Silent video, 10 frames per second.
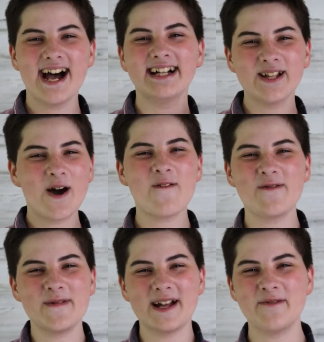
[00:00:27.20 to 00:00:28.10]
Hello,
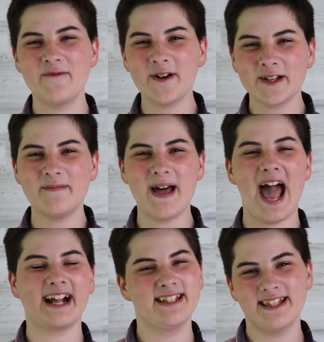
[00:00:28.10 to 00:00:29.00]
everybody. Welcome
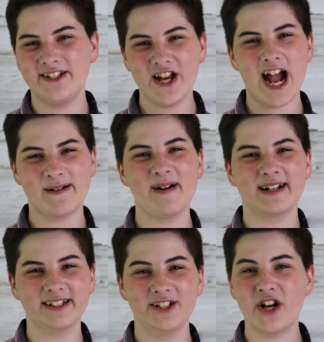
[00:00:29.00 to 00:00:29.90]
back to the Jack
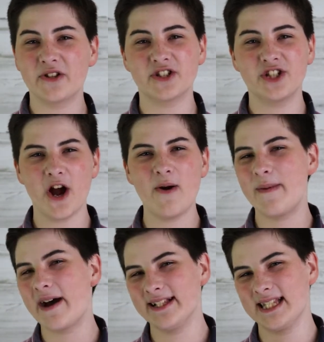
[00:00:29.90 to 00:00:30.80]
Buckley Show, the show
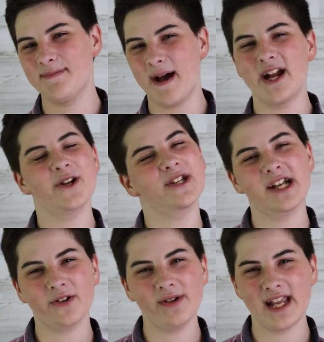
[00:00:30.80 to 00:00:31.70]
about inspiring
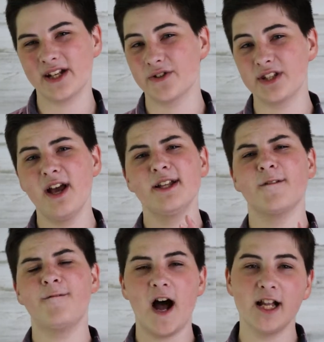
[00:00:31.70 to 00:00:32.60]
young creators
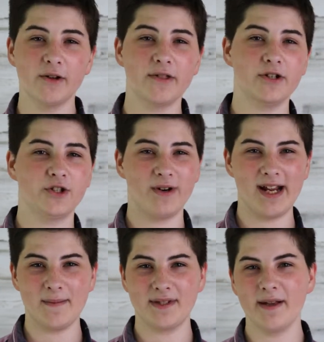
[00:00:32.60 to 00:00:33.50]
to follow their
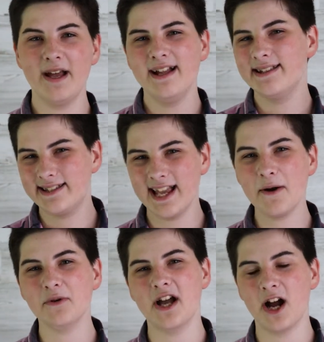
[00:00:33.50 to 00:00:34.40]
dreams.
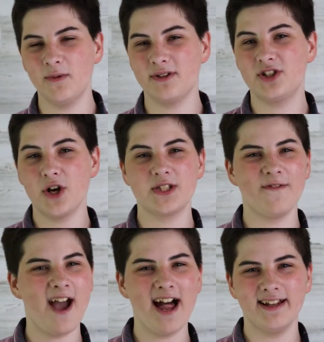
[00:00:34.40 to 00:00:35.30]
Today, we're talking with
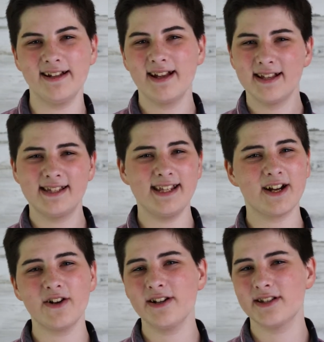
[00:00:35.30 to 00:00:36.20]
Joseph Allen,
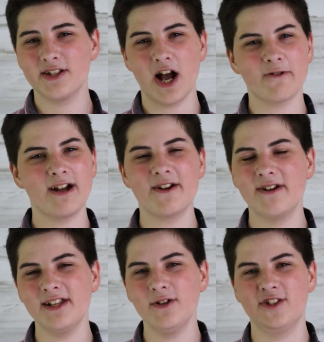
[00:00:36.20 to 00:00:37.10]
singer,
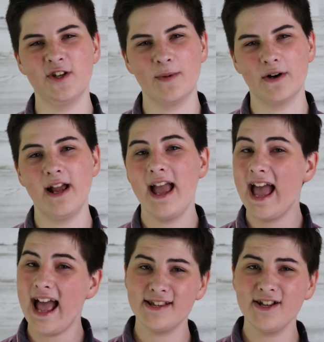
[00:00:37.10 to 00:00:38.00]
songwriter, and YouTuber,
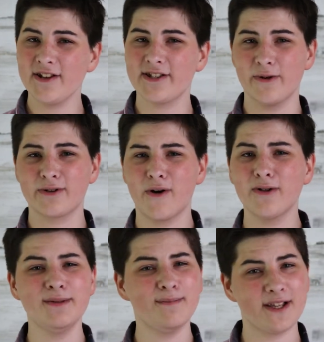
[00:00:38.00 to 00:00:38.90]
and also
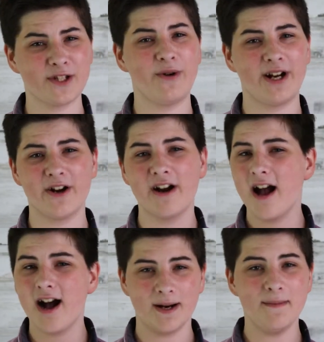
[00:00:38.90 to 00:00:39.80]
Golden Buzzer winner
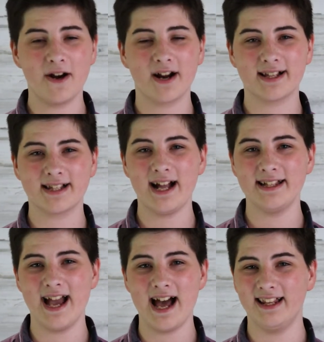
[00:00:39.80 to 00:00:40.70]
on America's
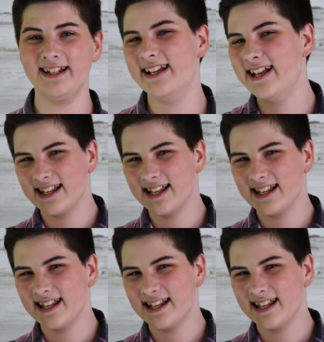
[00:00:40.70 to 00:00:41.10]
Got Talent.